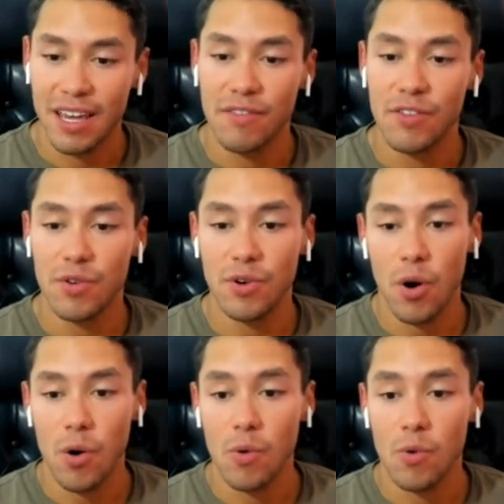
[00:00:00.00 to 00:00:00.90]
if you
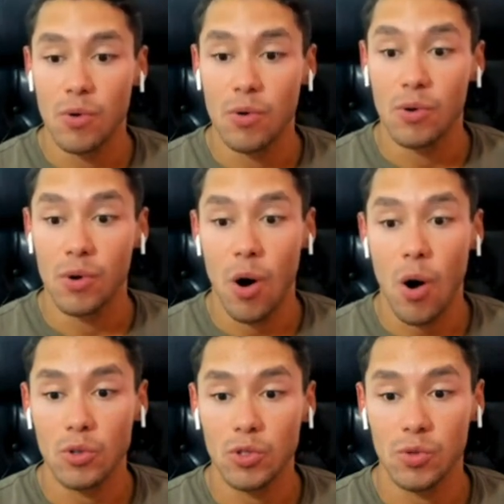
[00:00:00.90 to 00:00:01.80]
know
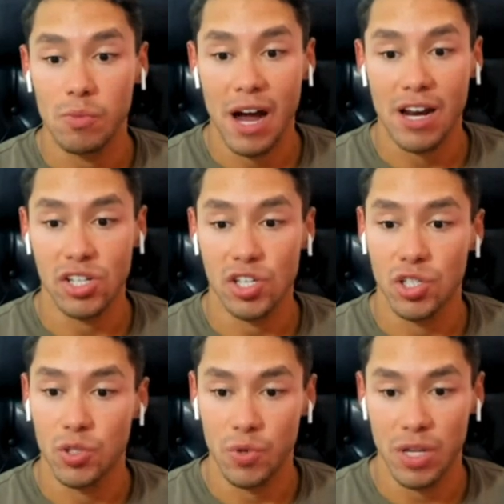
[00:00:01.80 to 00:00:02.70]
how to
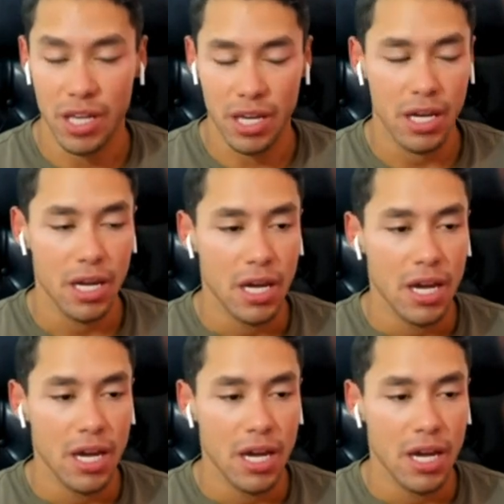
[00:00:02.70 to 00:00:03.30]
manage 3D.